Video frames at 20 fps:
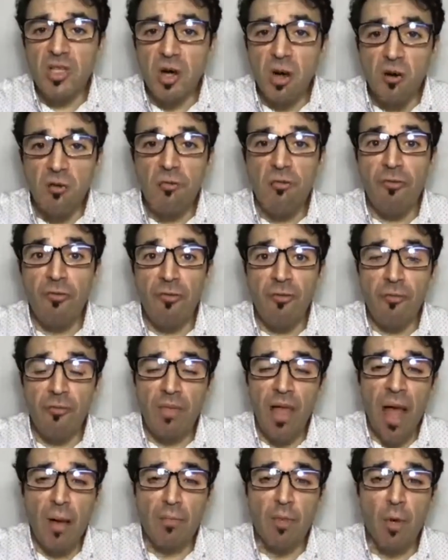of
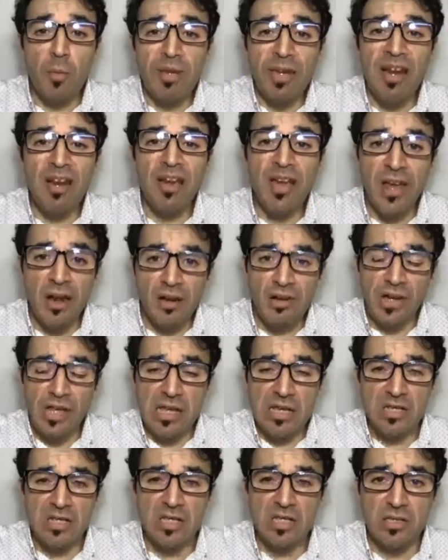abdominal
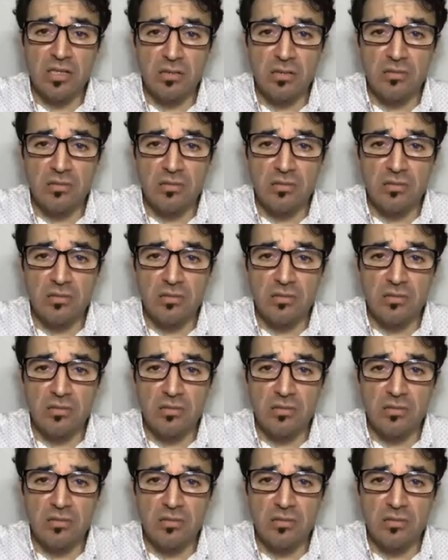hernias